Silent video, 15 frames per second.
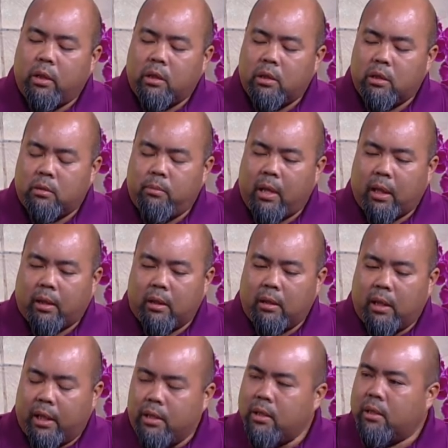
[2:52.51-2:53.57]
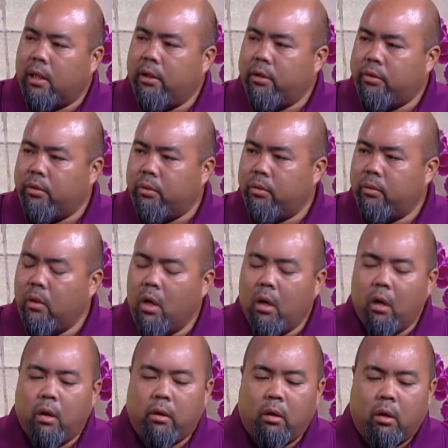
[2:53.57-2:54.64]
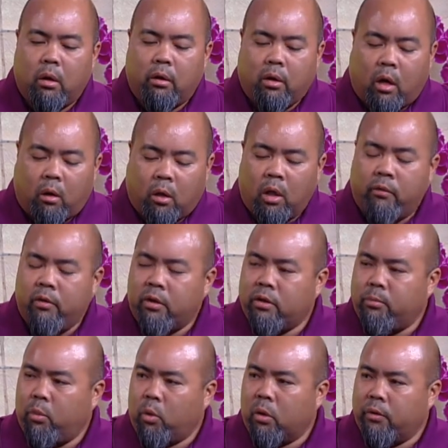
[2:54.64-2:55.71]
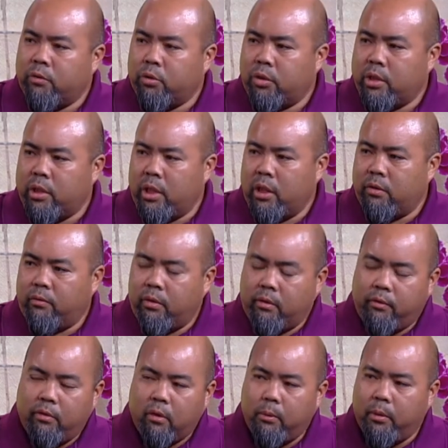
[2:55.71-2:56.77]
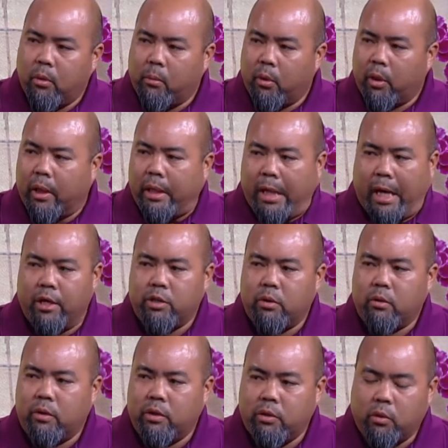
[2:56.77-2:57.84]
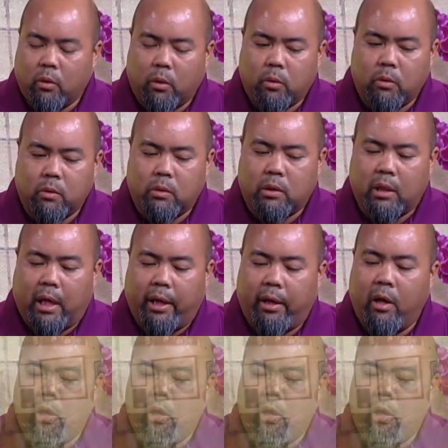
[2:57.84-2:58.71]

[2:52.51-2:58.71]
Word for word: because back in nineteen ninety-two, Uh, our government's board of trustees for the Filipino-American National Historical Society,